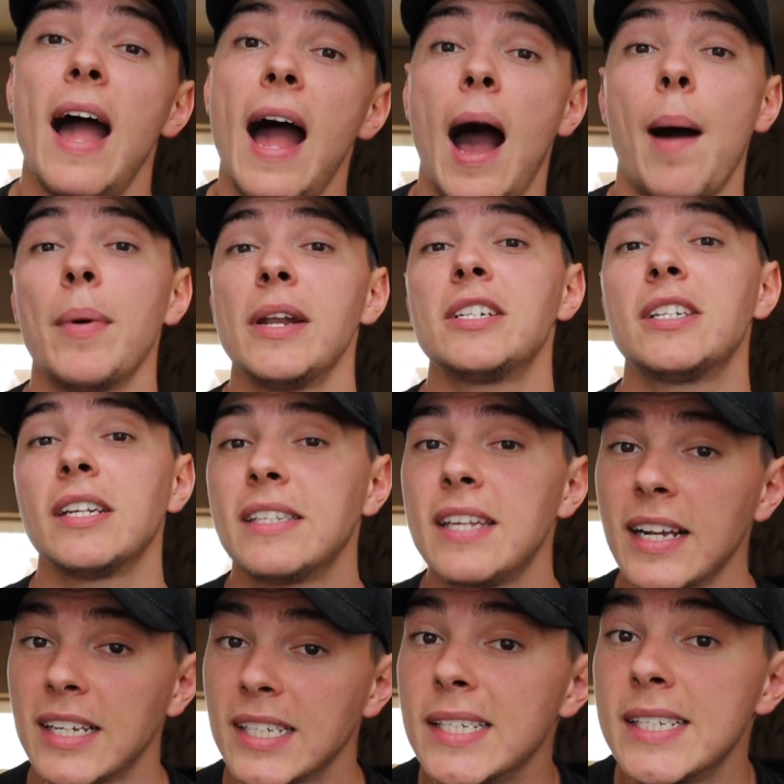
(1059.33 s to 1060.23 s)
I managed to
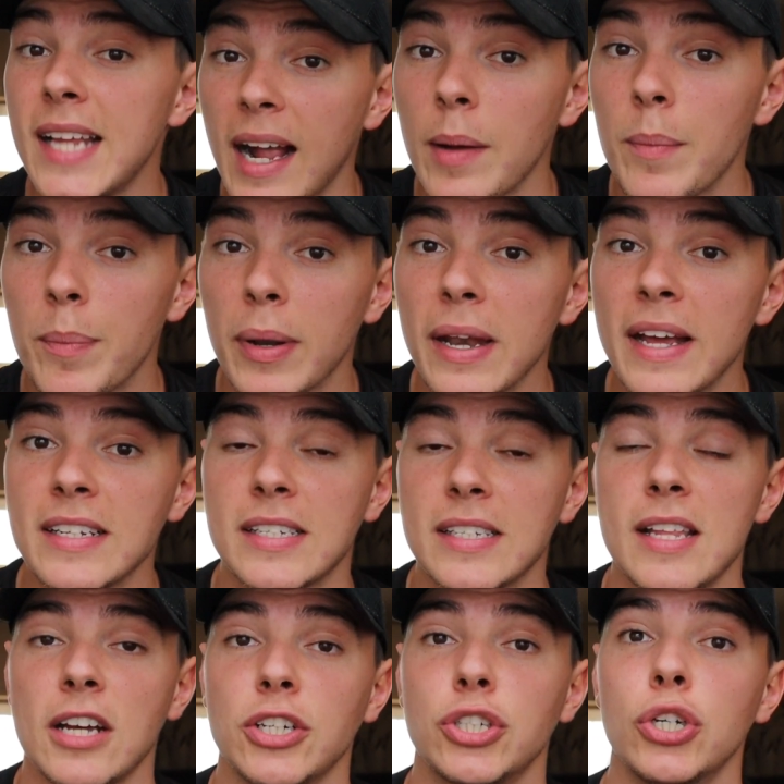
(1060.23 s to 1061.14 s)
take second place
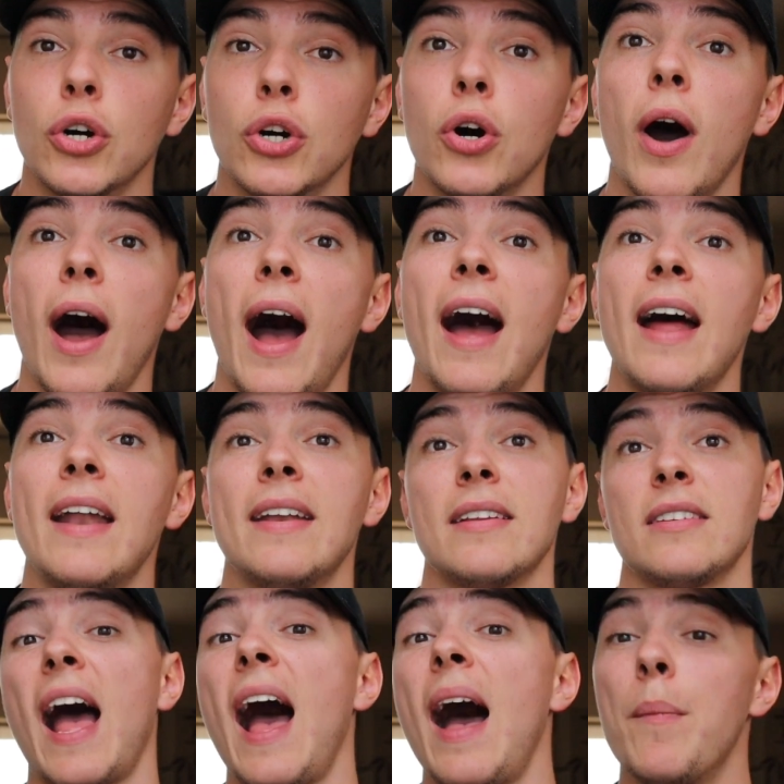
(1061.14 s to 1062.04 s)
in that show,
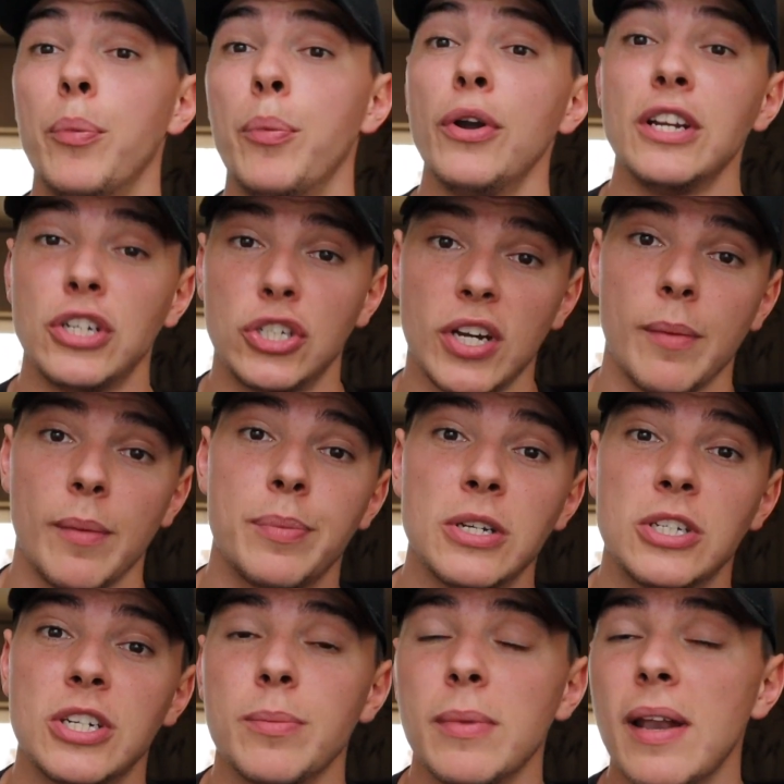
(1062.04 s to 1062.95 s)
and at British
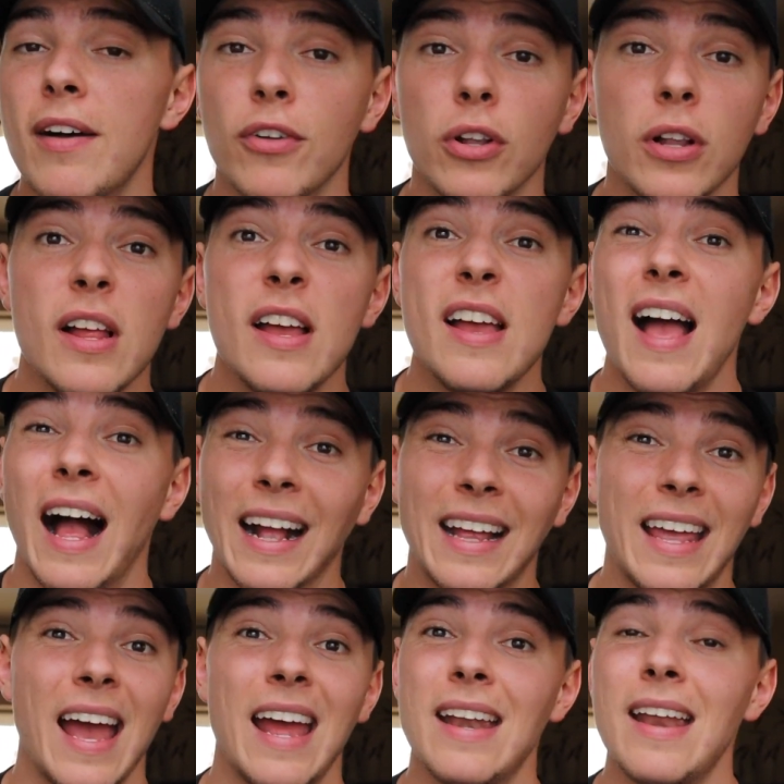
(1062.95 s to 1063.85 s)
Championship level,
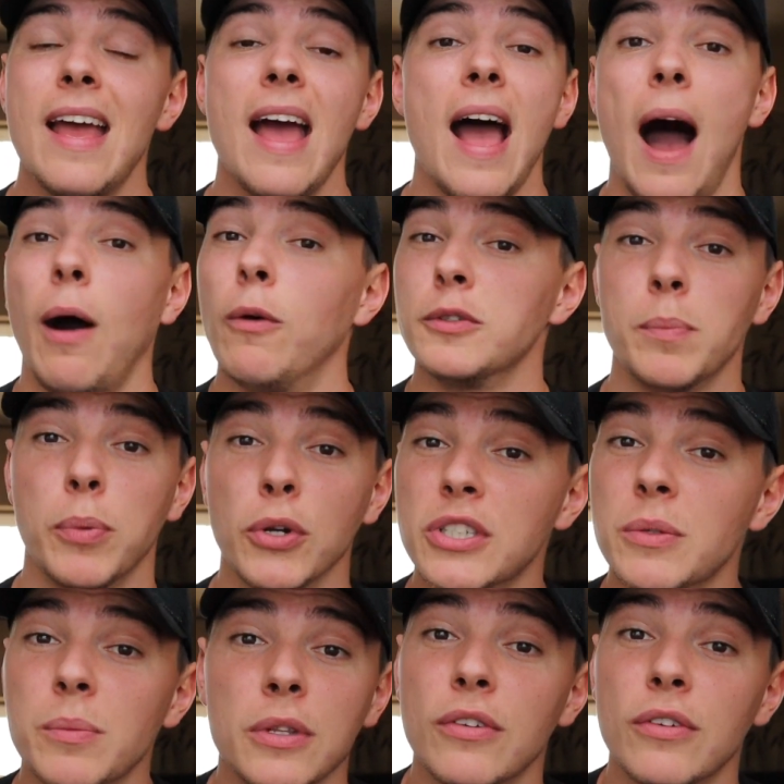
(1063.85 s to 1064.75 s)
again, I was
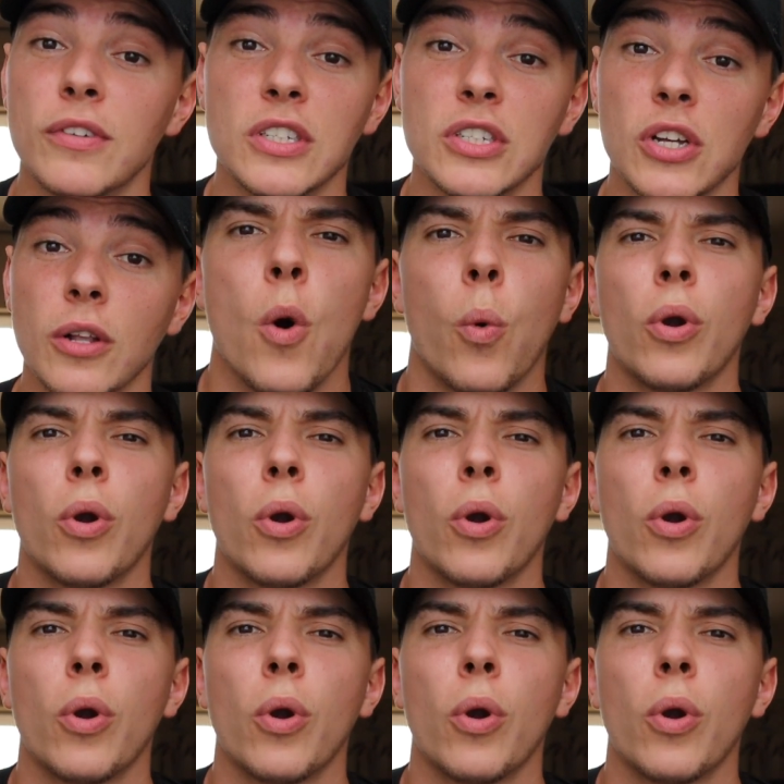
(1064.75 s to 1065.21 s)
buzzing with the result.